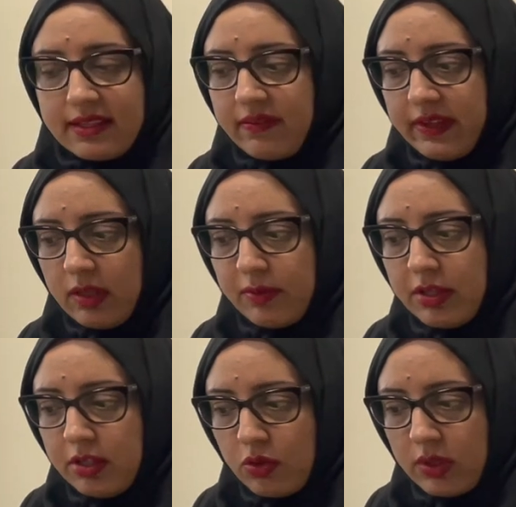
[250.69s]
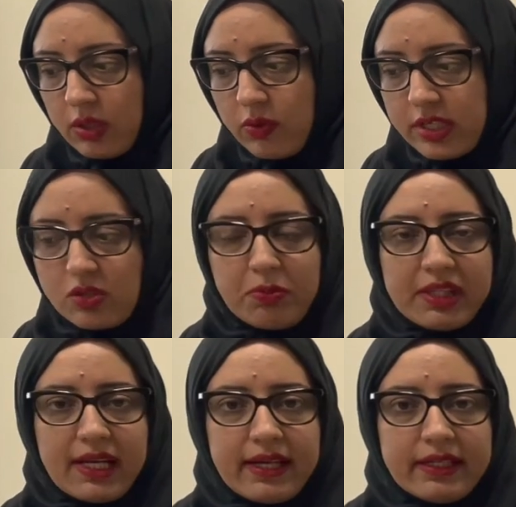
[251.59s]
available, you are going to put
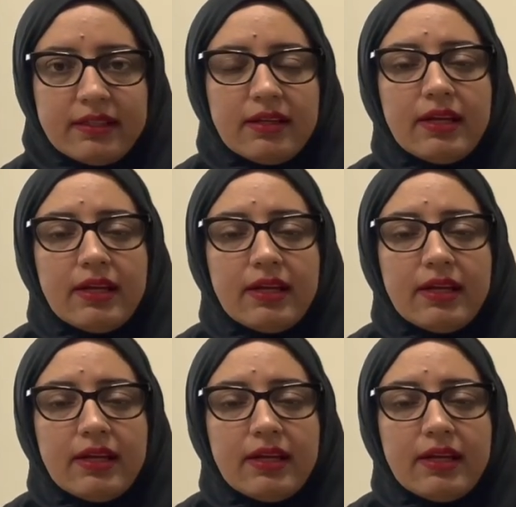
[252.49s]
that in.